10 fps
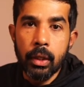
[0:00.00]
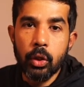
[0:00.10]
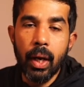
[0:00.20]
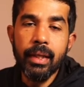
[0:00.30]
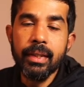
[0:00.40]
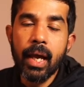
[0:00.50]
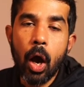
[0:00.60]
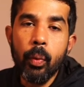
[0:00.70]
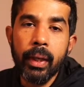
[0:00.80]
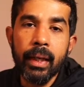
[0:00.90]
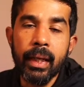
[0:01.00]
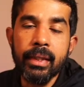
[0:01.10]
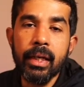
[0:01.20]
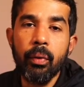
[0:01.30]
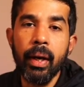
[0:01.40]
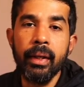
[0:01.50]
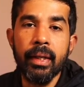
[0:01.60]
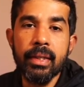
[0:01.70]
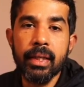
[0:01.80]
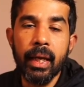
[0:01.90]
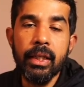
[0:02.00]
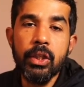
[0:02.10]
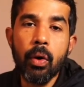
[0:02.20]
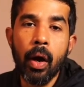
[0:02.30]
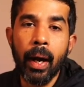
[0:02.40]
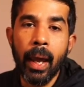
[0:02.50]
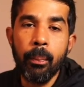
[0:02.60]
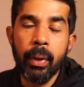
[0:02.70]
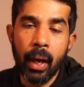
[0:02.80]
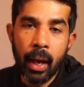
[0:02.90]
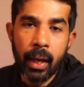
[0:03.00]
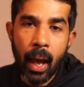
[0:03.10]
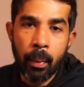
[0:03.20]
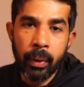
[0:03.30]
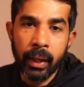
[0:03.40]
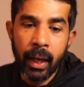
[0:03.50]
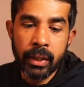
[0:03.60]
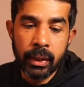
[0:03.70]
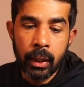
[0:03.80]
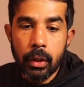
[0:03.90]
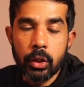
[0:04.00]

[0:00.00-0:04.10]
So let's see how we can integrate this into our API application.